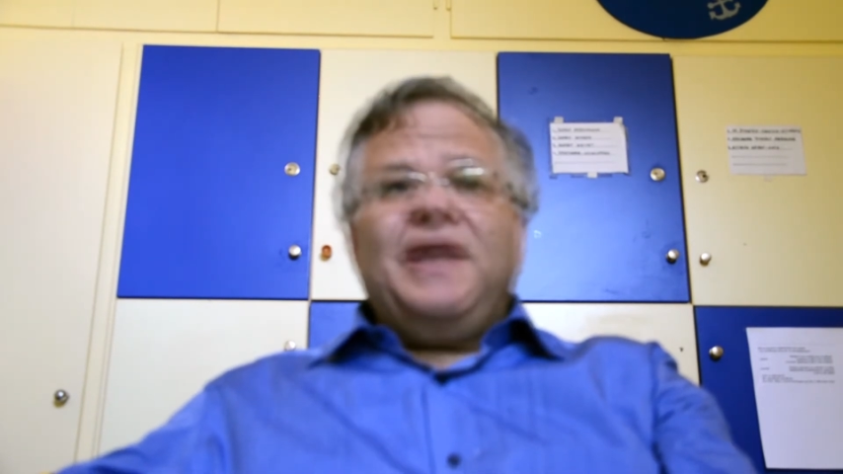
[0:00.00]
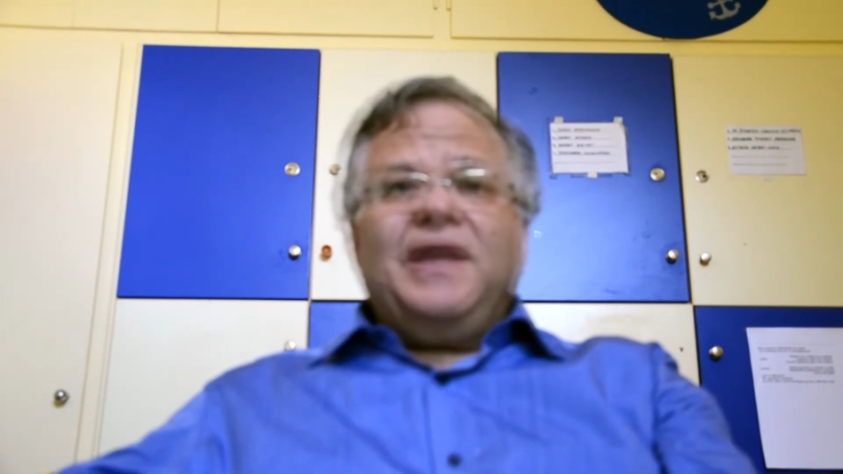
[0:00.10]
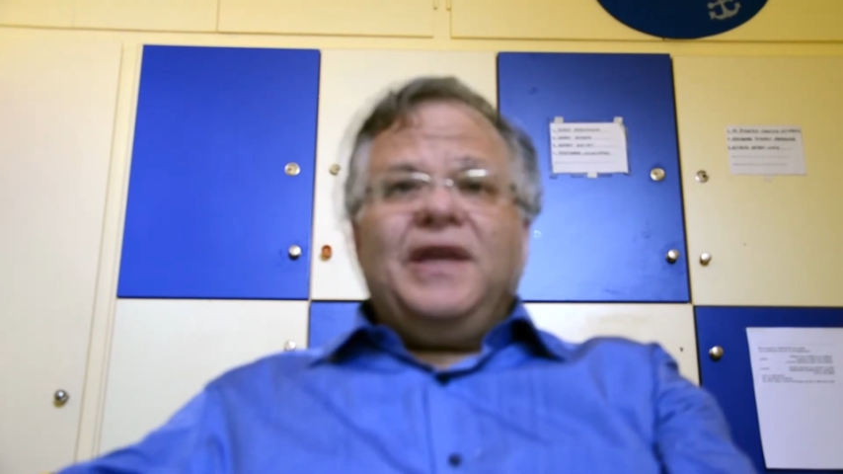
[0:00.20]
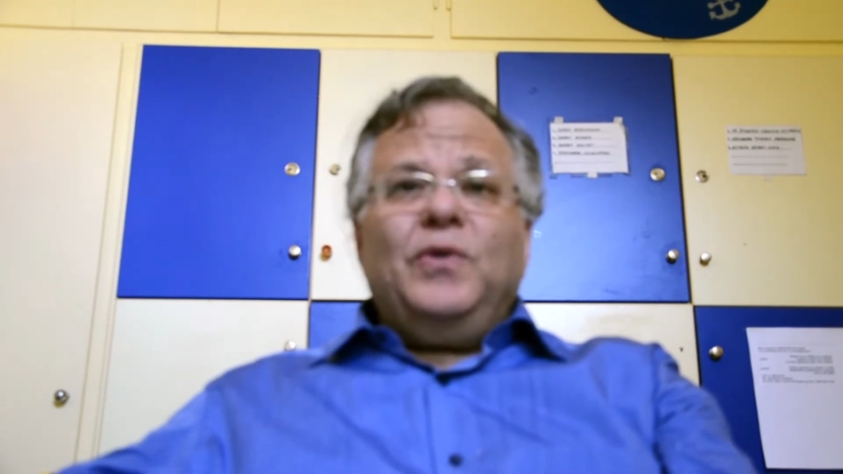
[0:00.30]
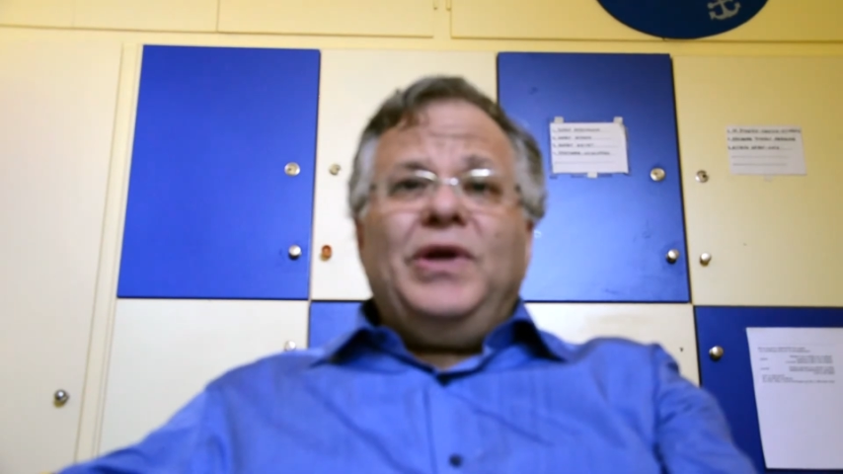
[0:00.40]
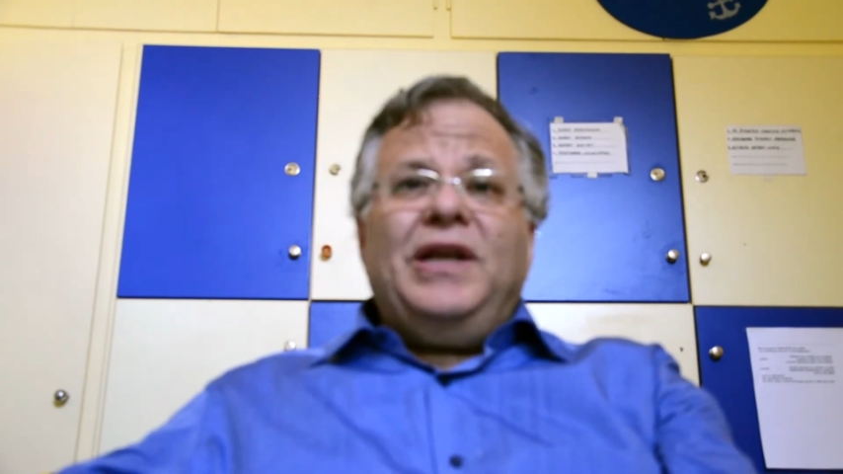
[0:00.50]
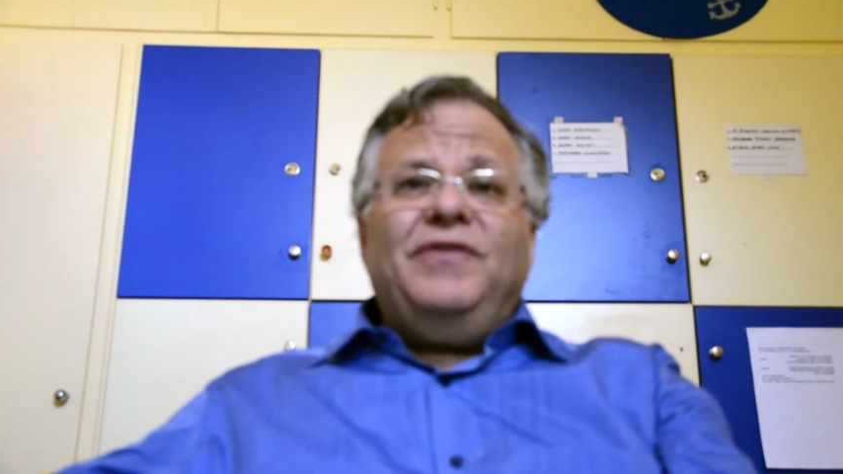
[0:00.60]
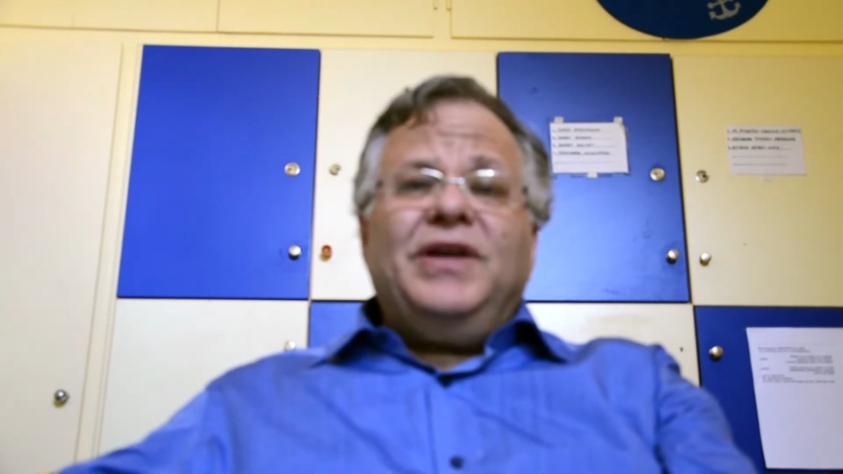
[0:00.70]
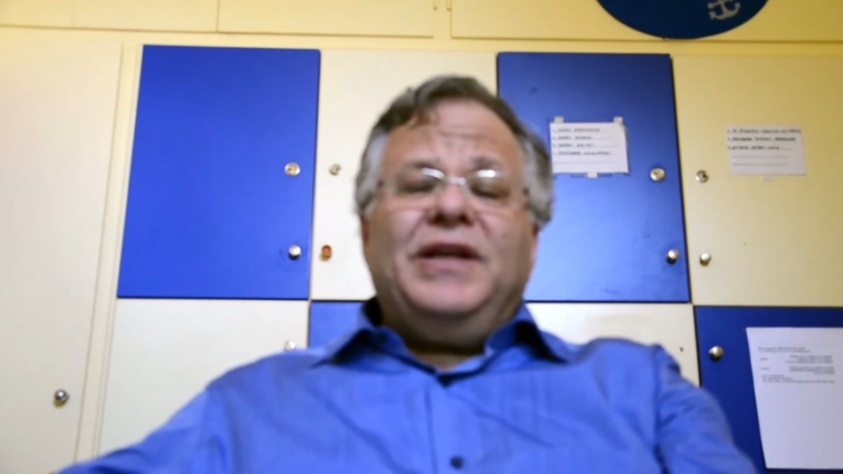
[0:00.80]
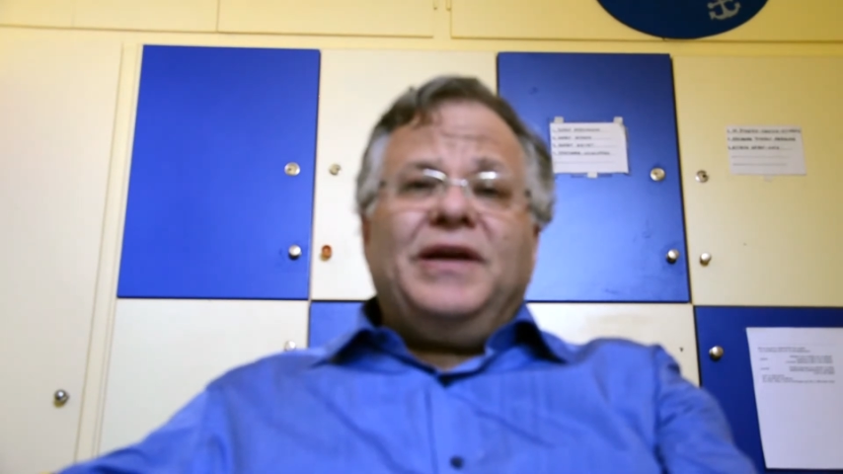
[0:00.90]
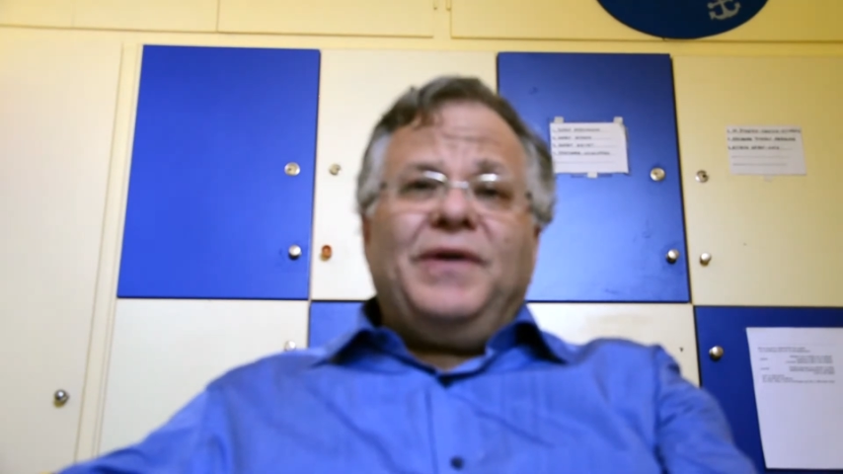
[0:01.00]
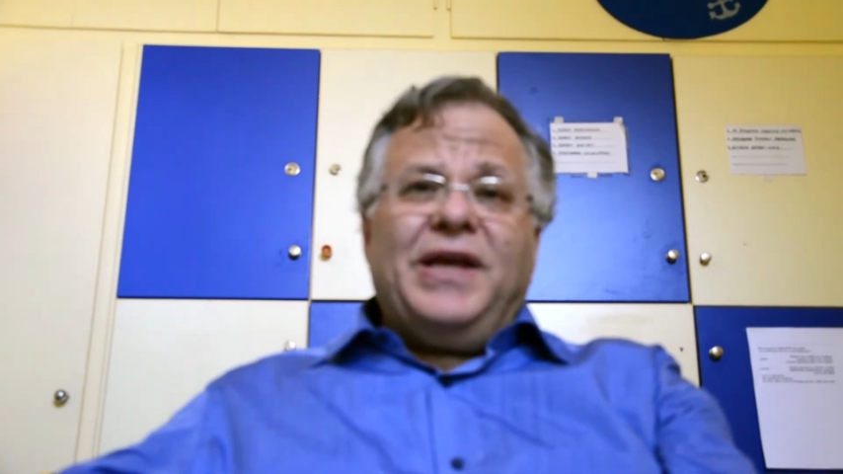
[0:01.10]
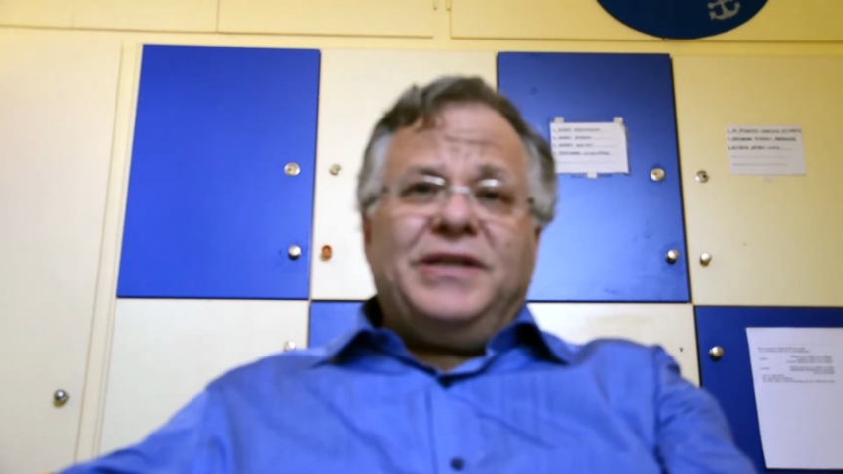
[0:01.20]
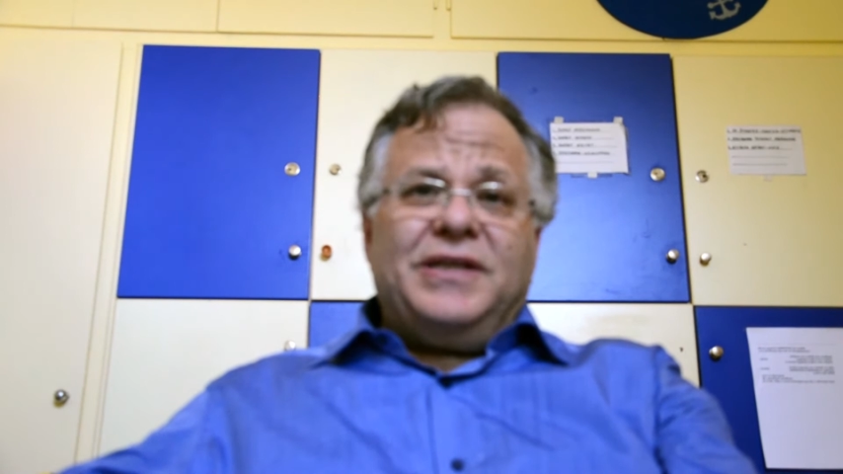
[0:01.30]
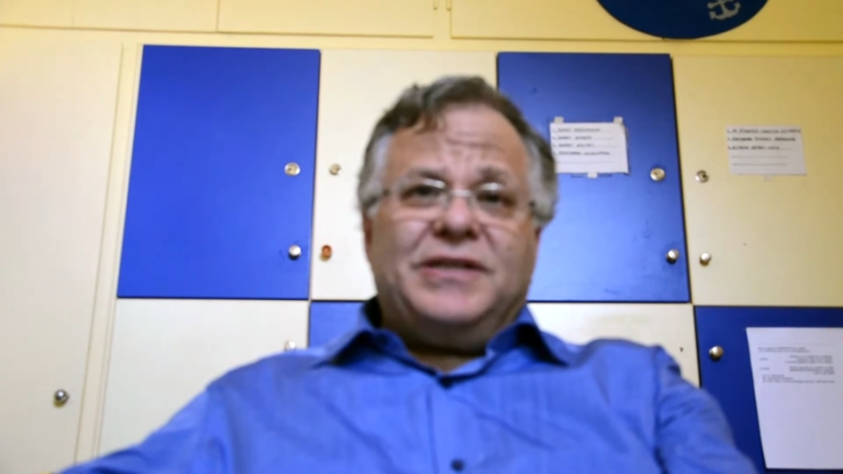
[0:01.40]
We're living in a
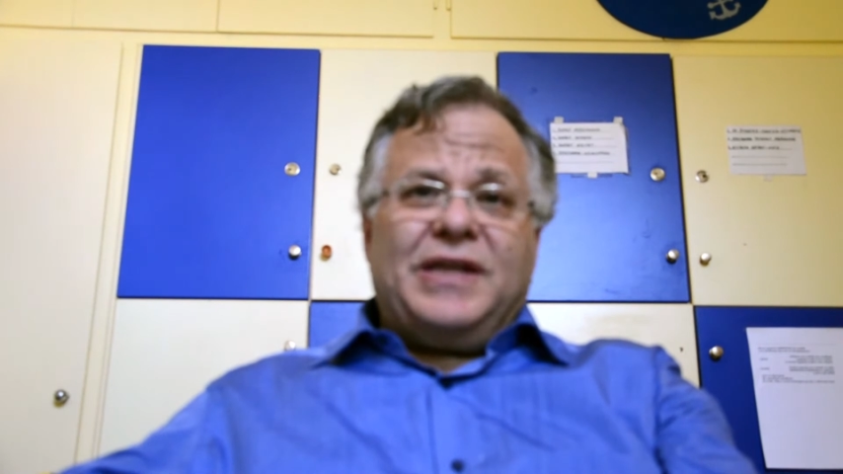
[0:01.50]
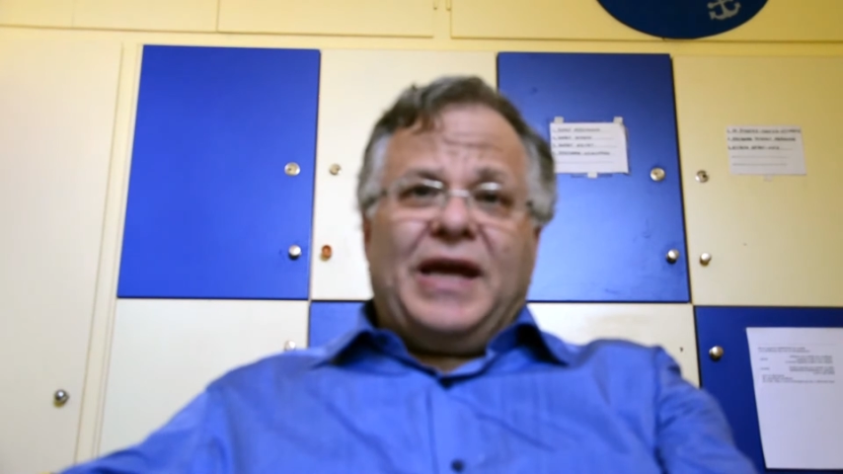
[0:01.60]
crisis